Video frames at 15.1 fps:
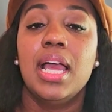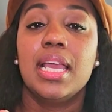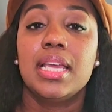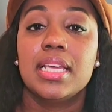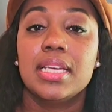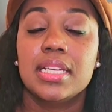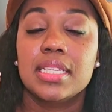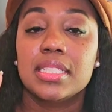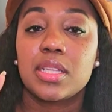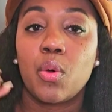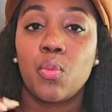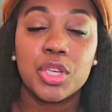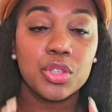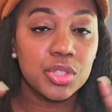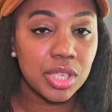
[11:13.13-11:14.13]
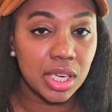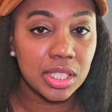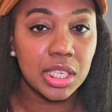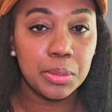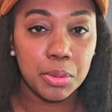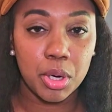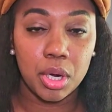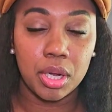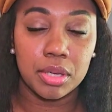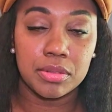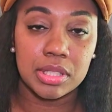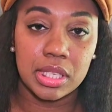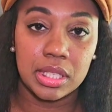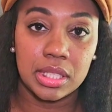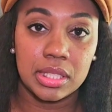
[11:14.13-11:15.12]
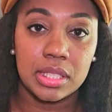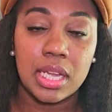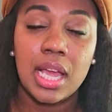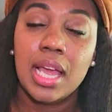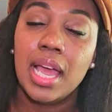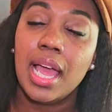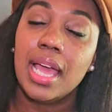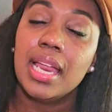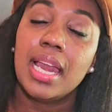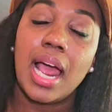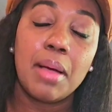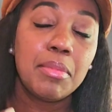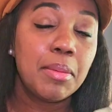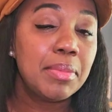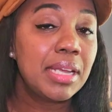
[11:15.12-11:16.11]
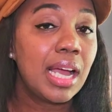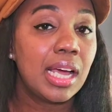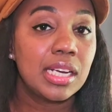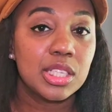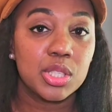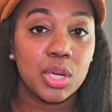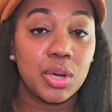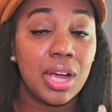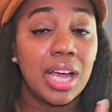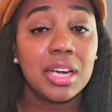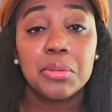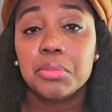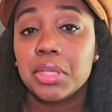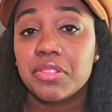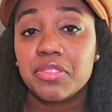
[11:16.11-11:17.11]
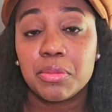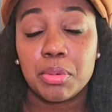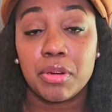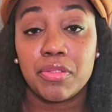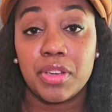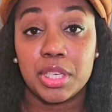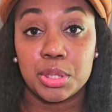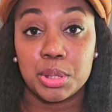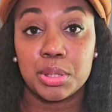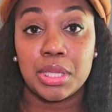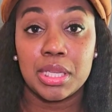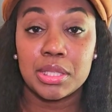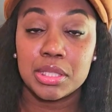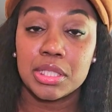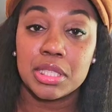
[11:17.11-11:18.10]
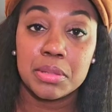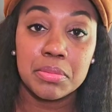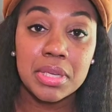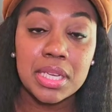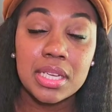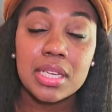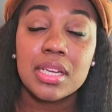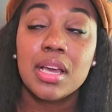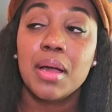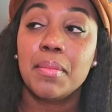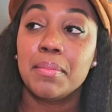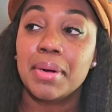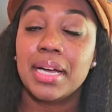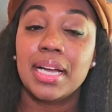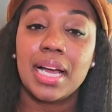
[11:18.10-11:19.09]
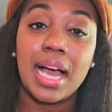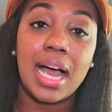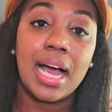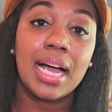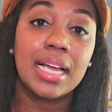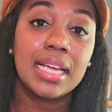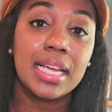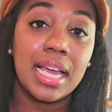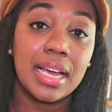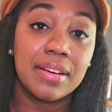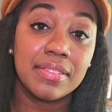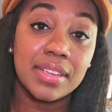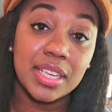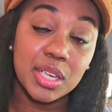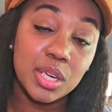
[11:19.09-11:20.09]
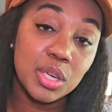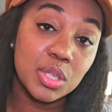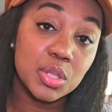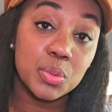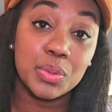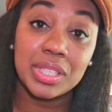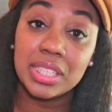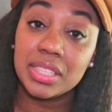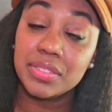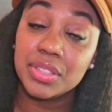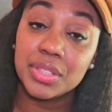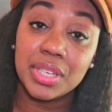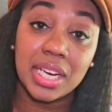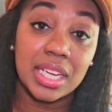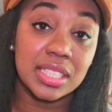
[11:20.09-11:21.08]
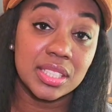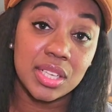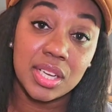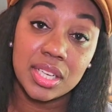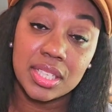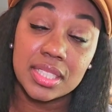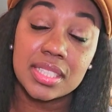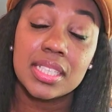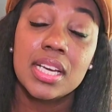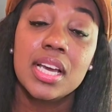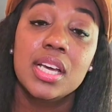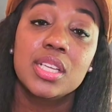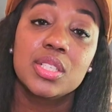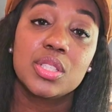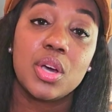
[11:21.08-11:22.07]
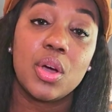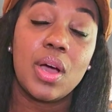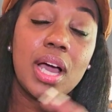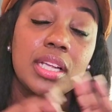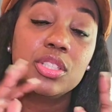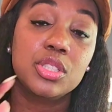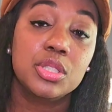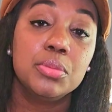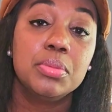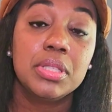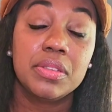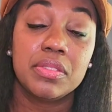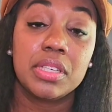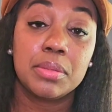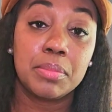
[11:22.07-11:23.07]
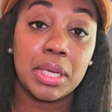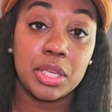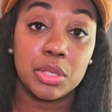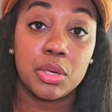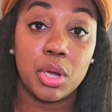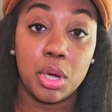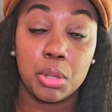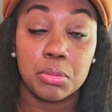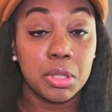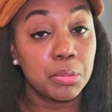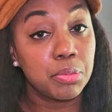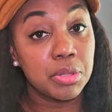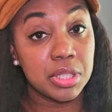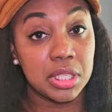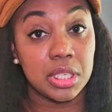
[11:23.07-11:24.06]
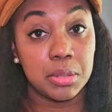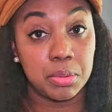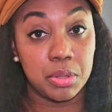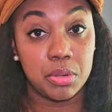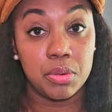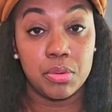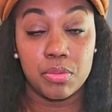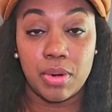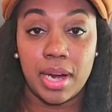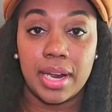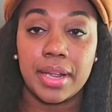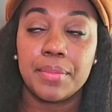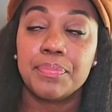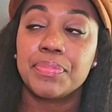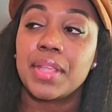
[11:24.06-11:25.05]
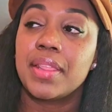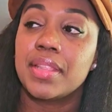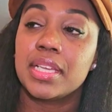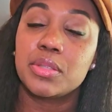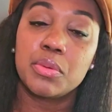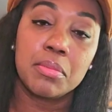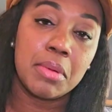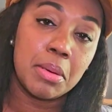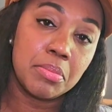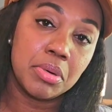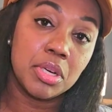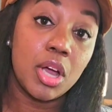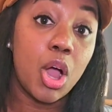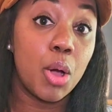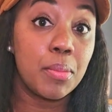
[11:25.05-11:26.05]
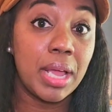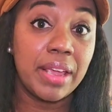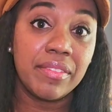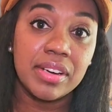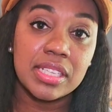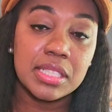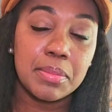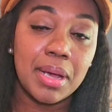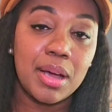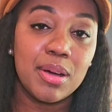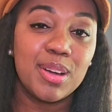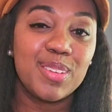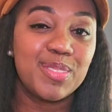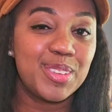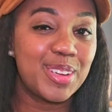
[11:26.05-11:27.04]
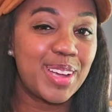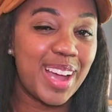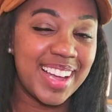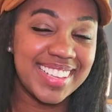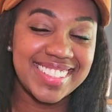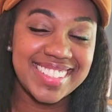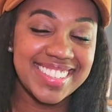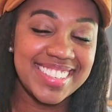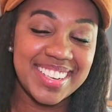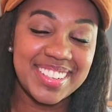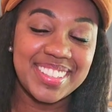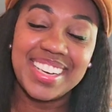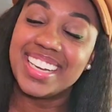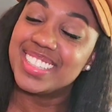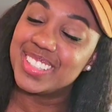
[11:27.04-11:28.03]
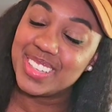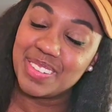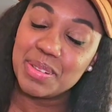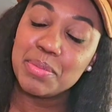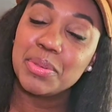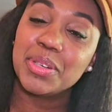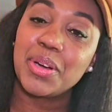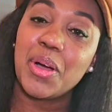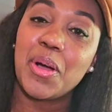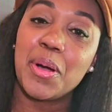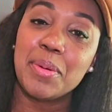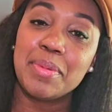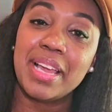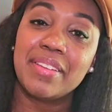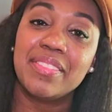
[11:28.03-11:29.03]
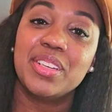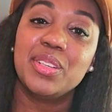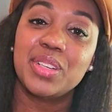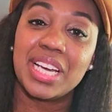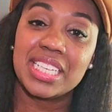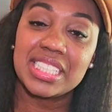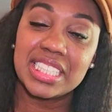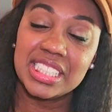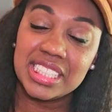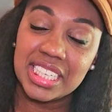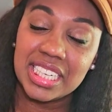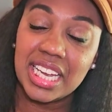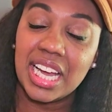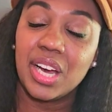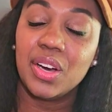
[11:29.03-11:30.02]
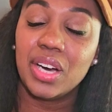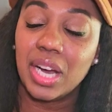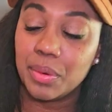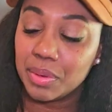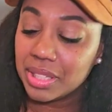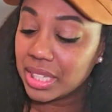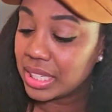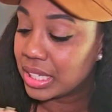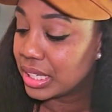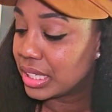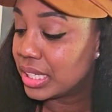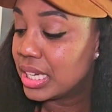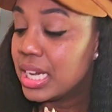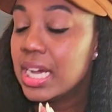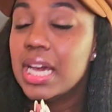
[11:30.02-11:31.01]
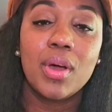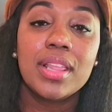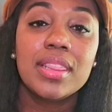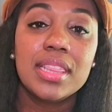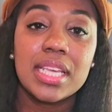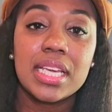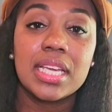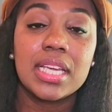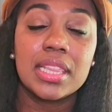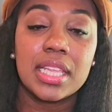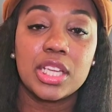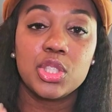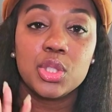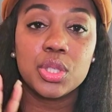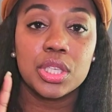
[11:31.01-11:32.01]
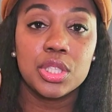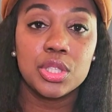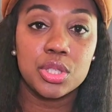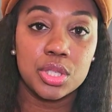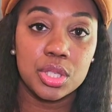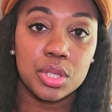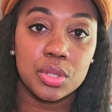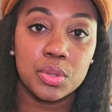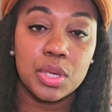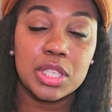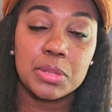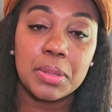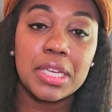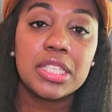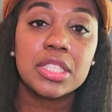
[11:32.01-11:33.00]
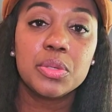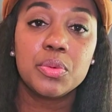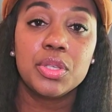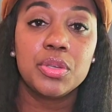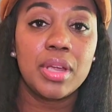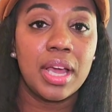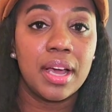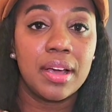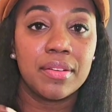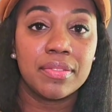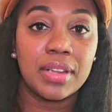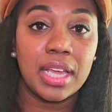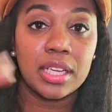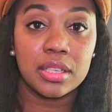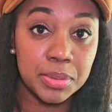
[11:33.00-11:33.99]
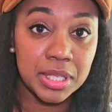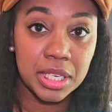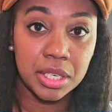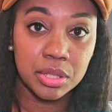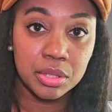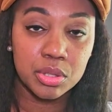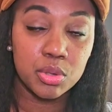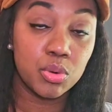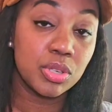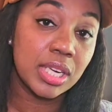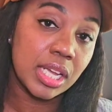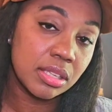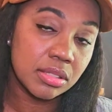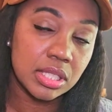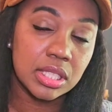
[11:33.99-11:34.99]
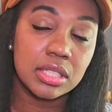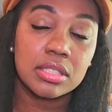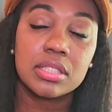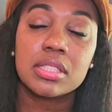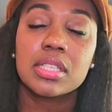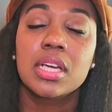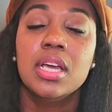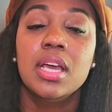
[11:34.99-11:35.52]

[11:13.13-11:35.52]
is when you're trying to keep your house clean. And I'm gonna be honest, y'all, I don't believe in perfection. That's just me, but I have kiddos. We live here. I got dogs. So I do believe in making your home look presentable, right? And that's what my book Home Haven is about. If you guys didn't know, I do have a book called Home Haven. You guys can check out. I will link it. One thing that you can do, especially when you have like upstairs or downstairs,